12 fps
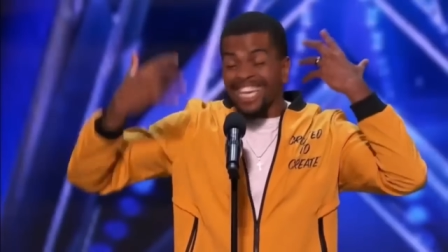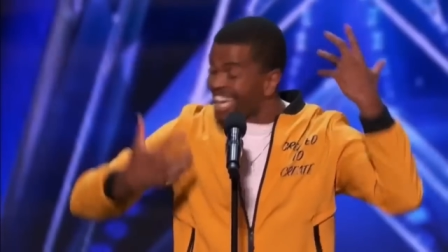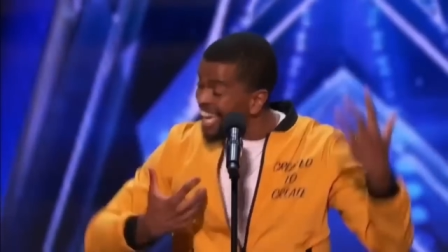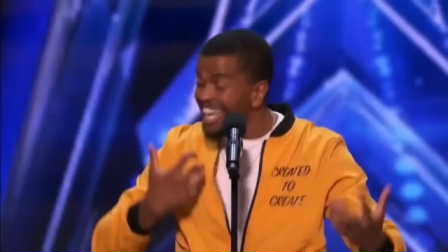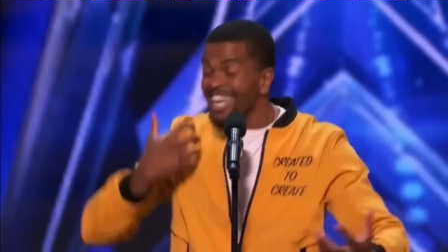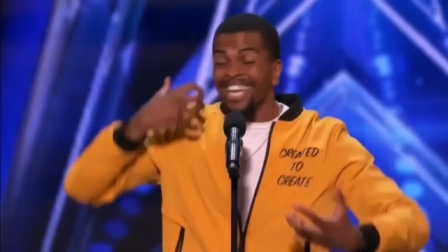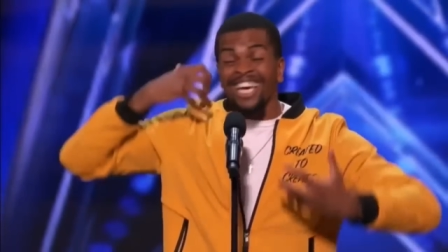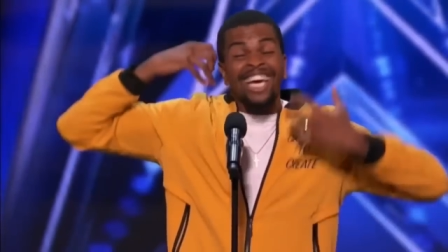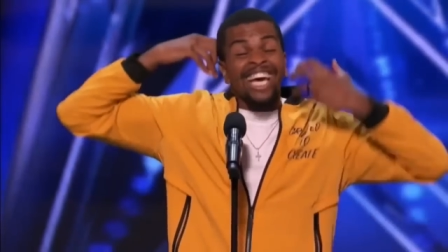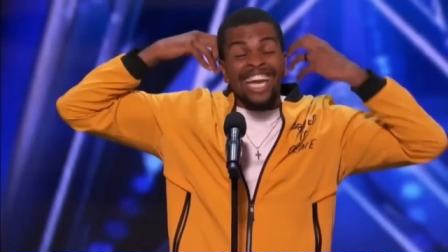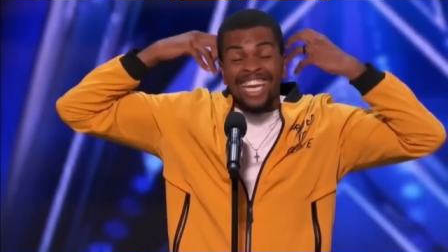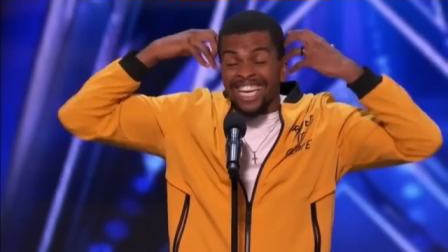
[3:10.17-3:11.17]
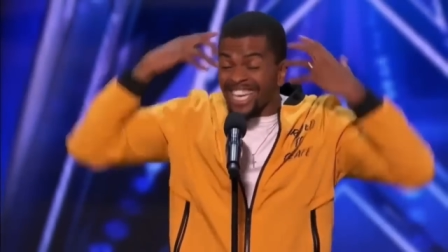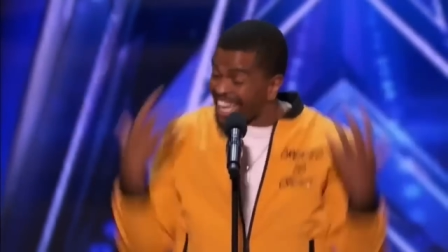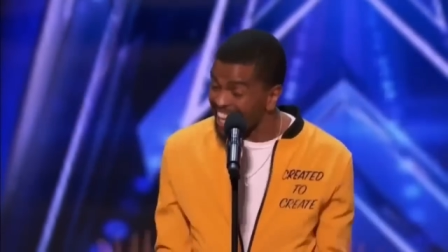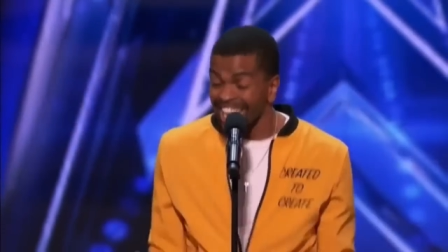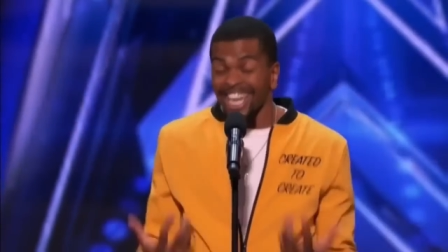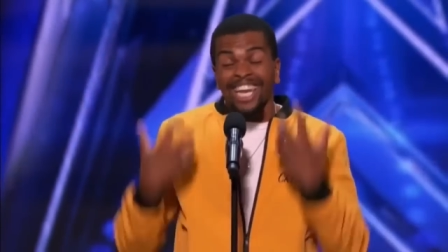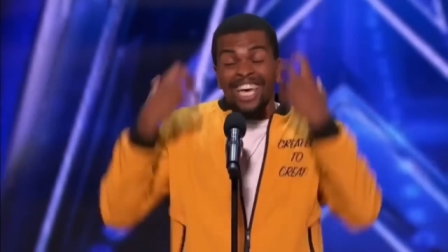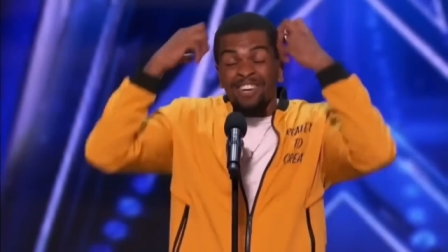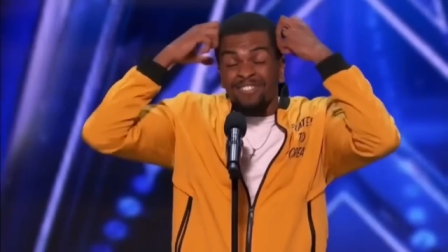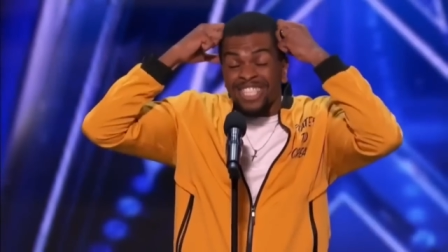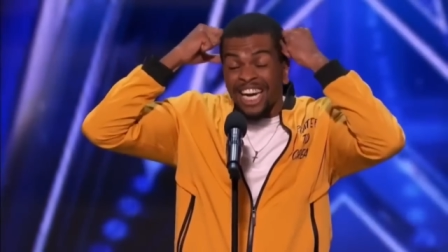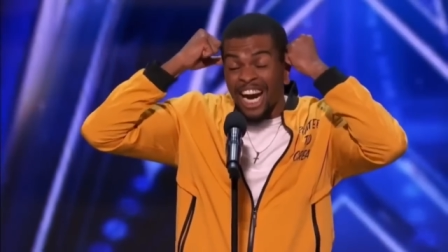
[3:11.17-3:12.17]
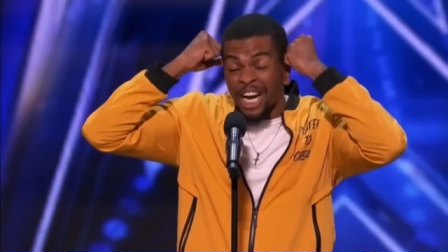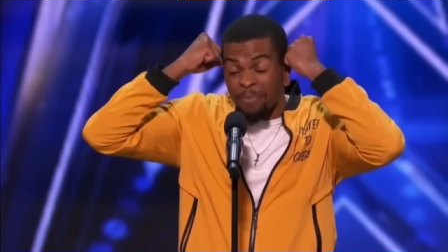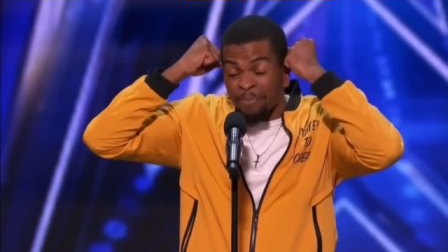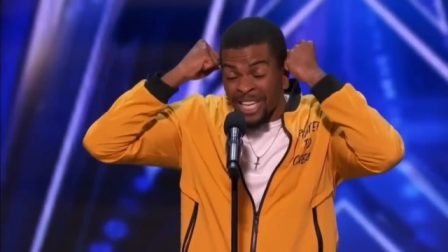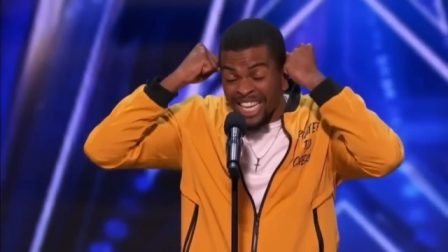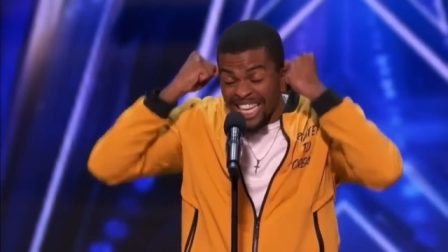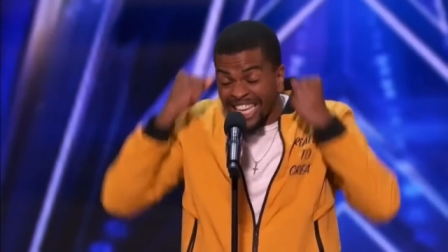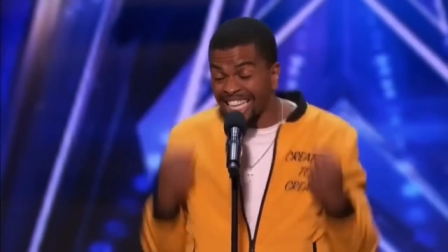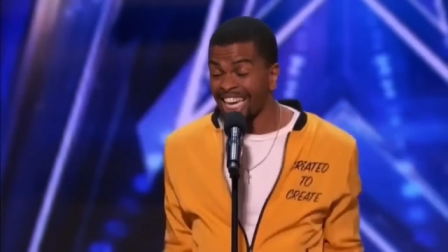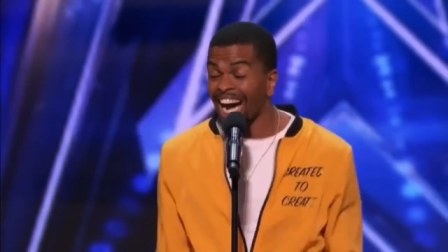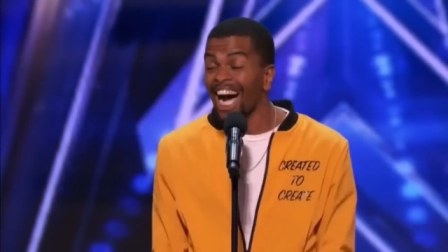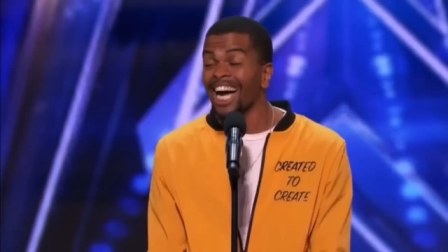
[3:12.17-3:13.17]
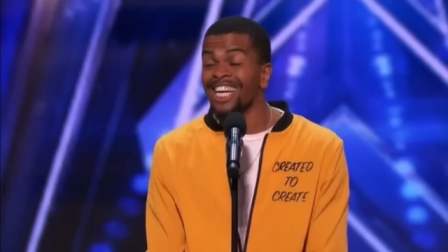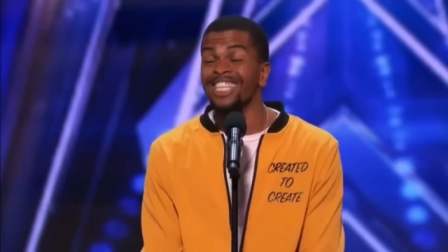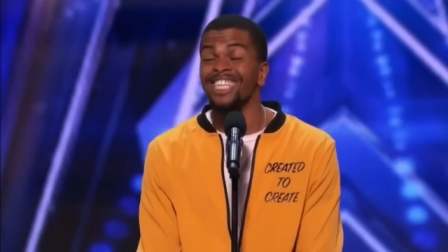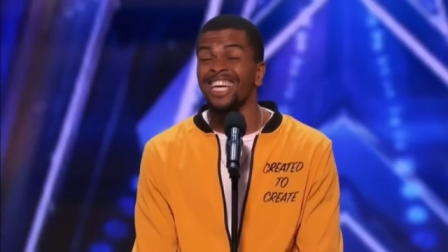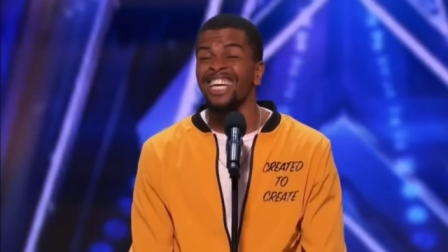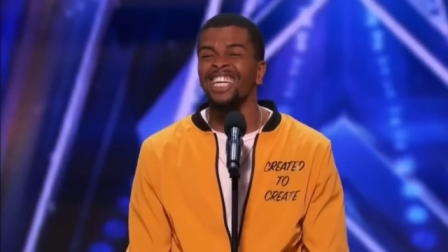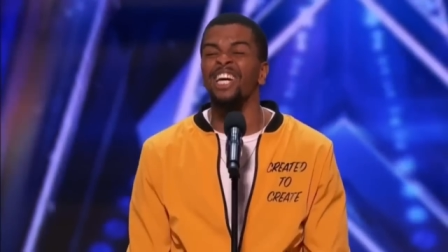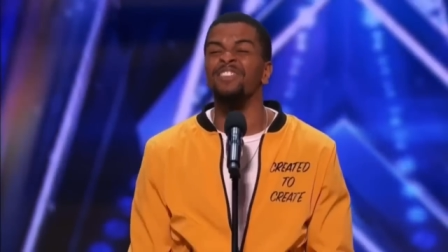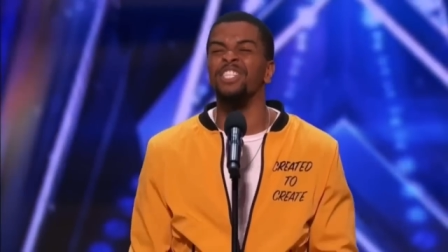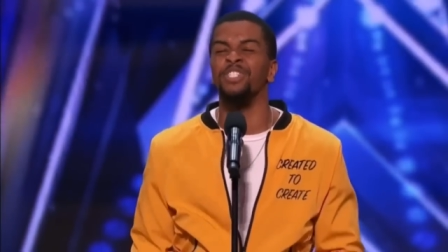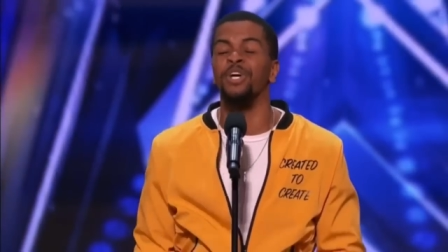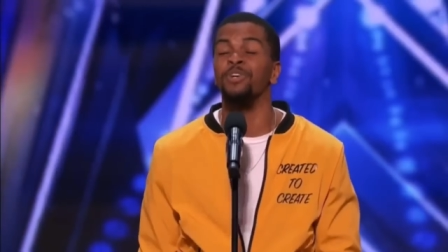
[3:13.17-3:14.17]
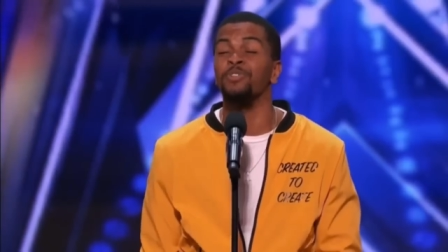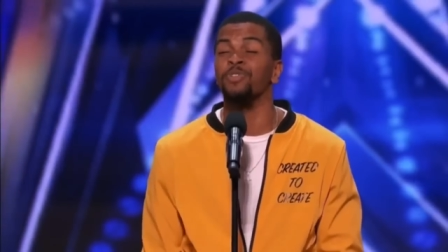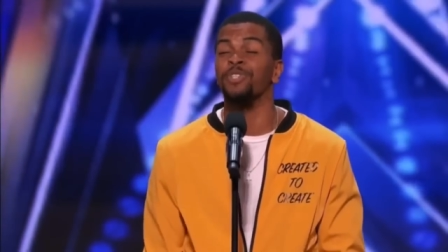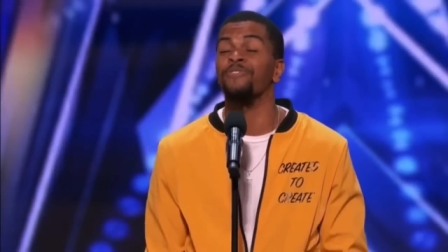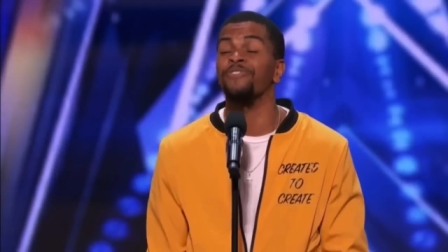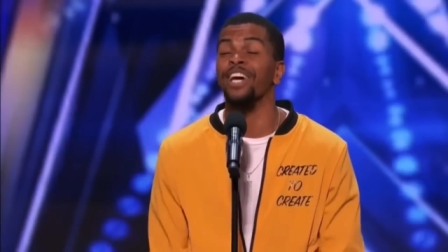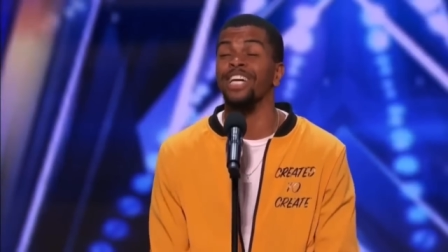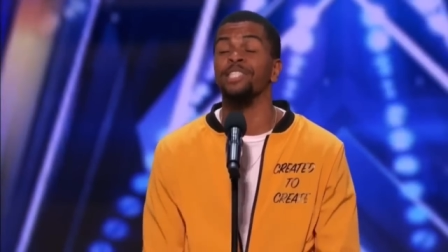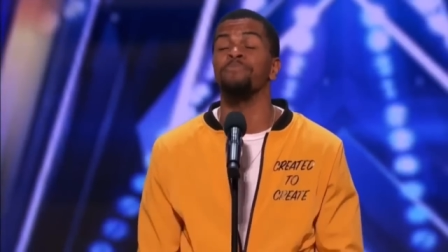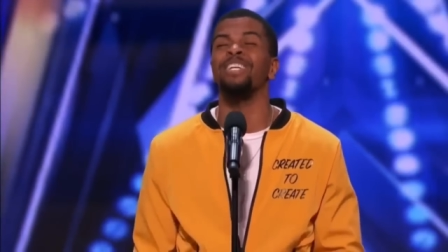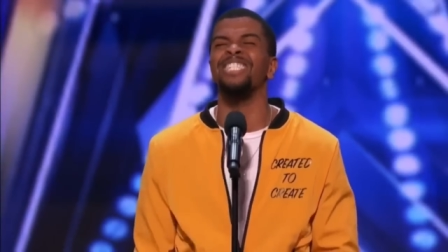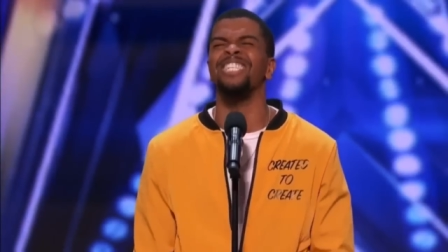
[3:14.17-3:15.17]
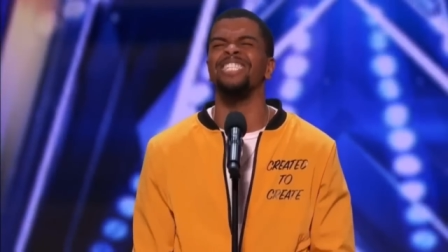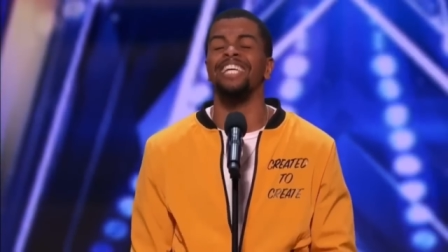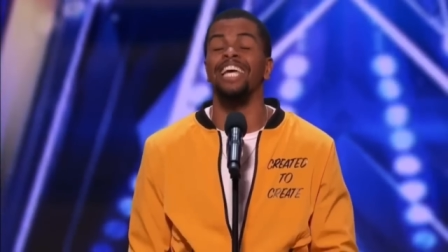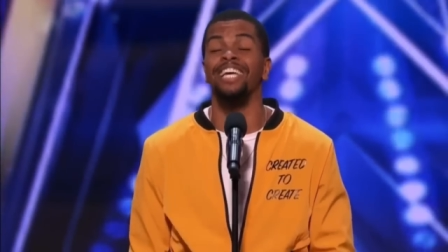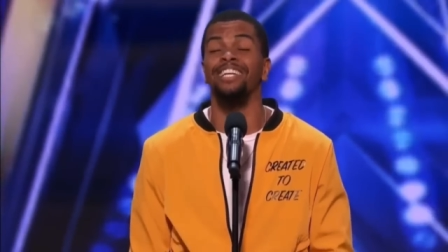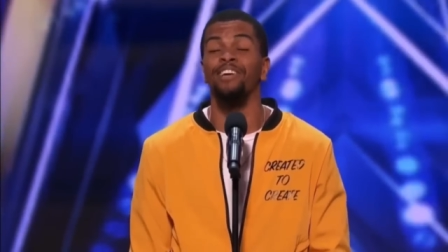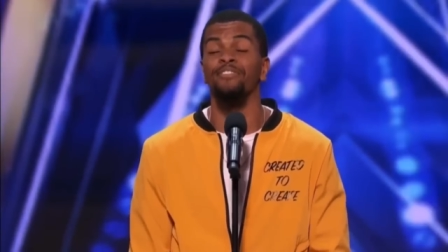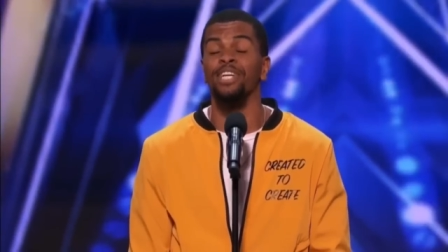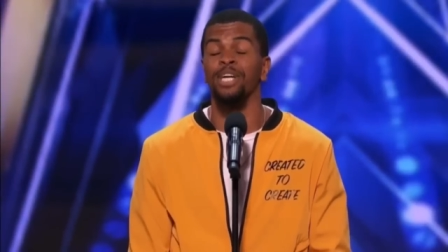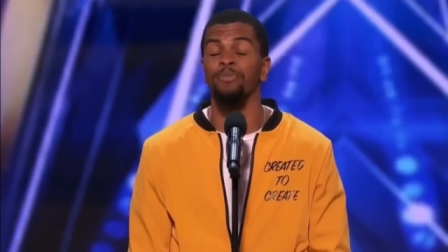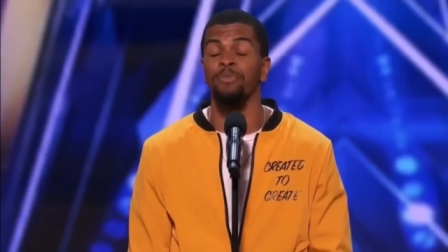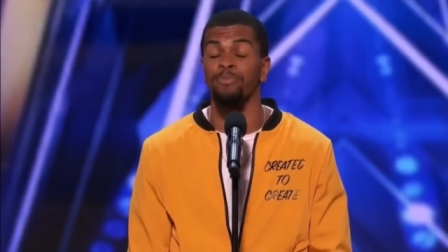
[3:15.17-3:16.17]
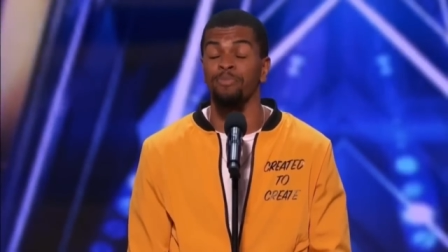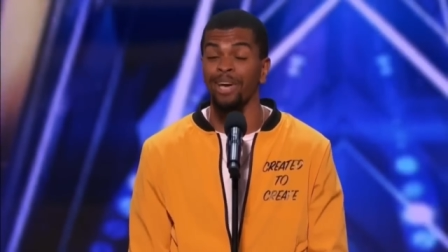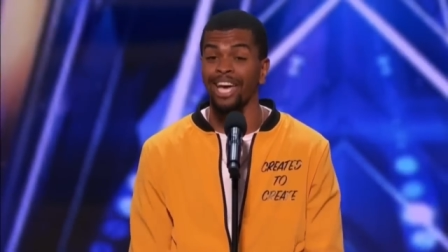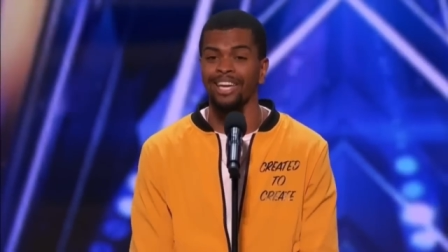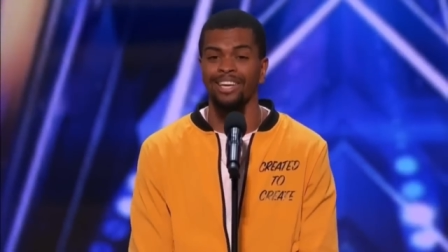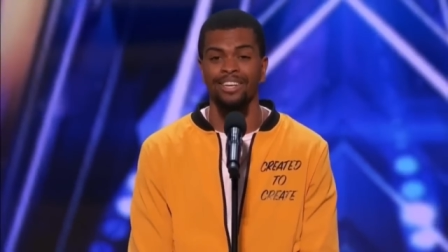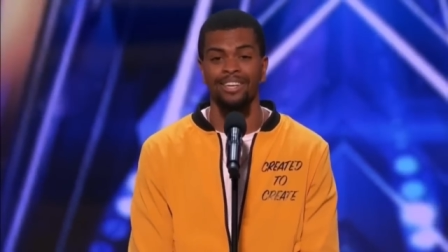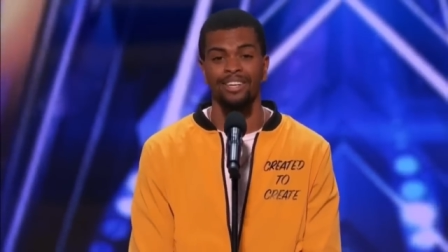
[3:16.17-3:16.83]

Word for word: again and again. And I'm tired of playing God because I got to come to terms with the fact that my sister ain't never coming back.